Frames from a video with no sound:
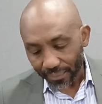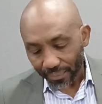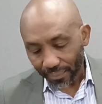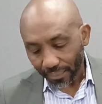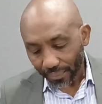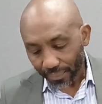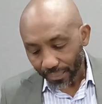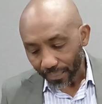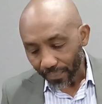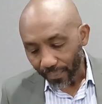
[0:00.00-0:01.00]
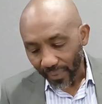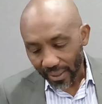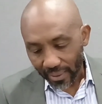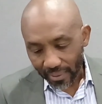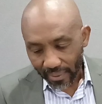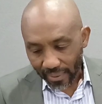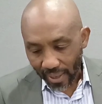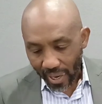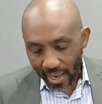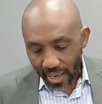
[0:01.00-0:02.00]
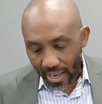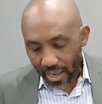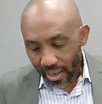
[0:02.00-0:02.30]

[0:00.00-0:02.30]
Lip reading: Nothing is said.